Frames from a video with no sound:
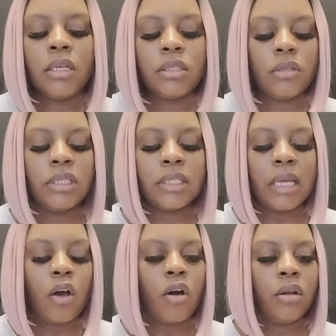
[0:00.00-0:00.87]
But this is
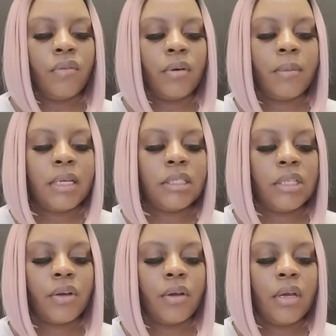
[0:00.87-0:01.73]
like all over the place
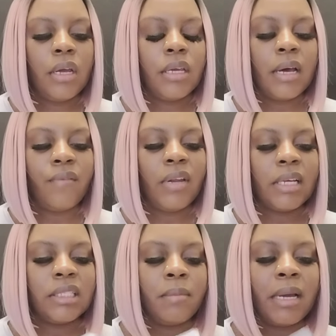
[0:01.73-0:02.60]
here. Yeah, I feel
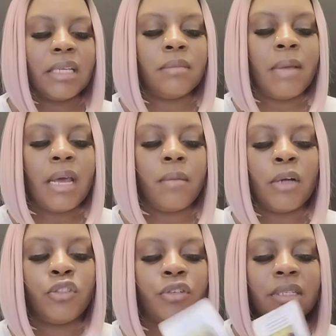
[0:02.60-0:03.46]
like somebody is mad
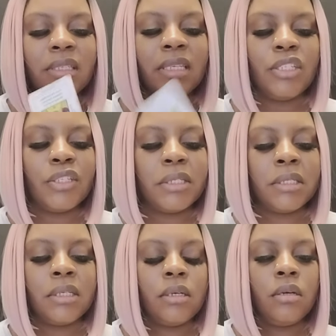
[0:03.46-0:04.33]
about your decision
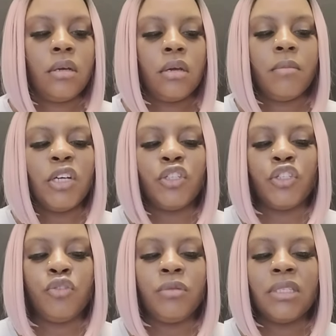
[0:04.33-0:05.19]
because you're
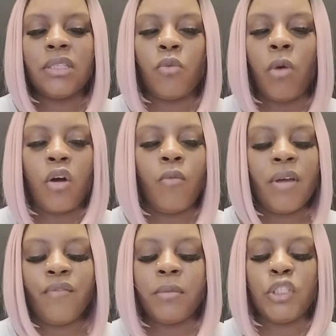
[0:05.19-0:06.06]
choosing to walk away
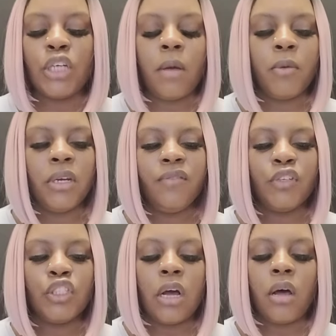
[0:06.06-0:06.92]
from a job or leave a
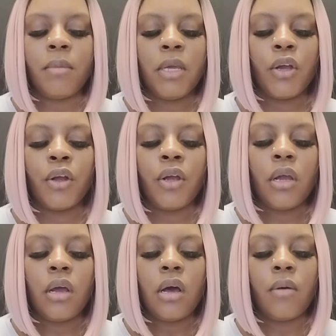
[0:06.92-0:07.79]
job here.
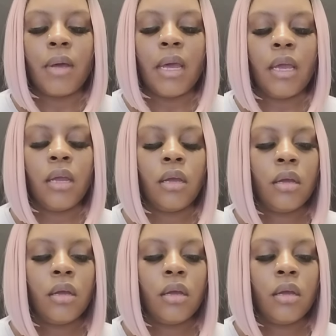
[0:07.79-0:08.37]
Okay.